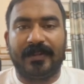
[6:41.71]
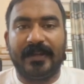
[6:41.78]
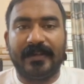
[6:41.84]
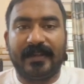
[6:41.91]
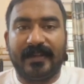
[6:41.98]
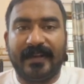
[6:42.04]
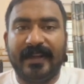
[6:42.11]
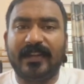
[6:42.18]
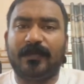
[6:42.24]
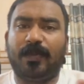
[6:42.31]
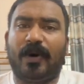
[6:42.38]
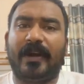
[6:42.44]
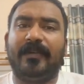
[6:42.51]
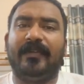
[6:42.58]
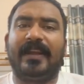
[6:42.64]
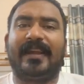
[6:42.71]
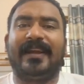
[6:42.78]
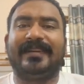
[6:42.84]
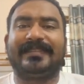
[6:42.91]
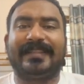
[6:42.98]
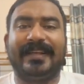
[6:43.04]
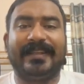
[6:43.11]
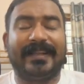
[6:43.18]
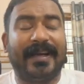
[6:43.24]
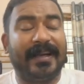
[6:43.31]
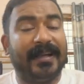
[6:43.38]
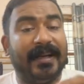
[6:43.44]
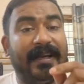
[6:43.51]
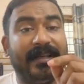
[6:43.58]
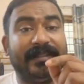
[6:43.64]
Then the next point, we can say
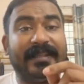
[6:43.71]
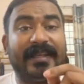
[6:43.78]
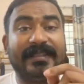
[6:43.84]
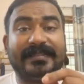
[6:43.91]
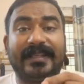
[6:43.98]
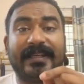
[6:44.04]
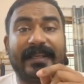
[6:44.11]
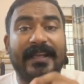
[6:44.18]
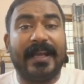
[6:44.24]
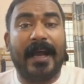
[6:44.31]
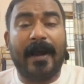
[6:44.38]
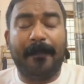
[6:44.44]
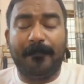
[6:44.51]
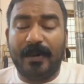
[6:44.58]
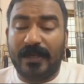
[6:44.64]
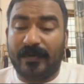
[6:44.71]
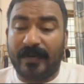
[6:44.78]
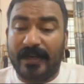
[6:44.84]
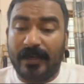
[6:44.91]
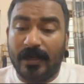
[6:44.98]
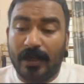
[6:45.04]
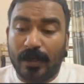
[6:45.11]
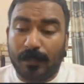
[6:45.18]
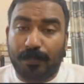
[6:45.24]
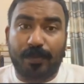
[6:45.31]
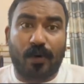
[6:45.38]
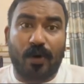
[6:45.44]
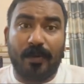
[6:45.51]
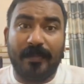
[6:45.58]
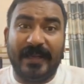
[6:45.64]
that there is a gap between
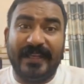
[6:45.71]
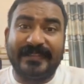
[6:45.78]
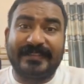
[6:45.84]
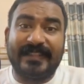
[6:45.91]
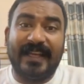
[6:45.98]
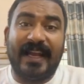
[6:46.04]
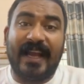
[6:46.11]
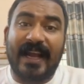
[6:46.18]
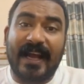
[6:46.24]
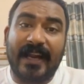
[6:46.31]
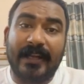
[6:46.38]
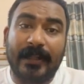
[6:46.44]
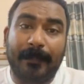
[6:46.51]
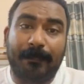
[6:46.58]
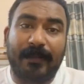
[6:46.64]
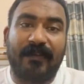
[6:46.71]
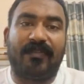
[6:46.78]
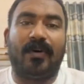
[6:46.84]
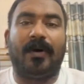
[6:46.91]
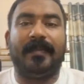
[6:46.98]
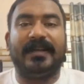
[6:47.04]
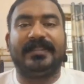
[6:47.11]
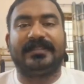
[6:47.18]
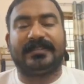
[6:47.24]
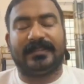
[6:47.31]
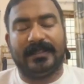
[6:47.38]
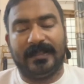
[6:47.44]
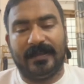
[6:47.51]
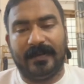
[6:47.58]
promise and the performance.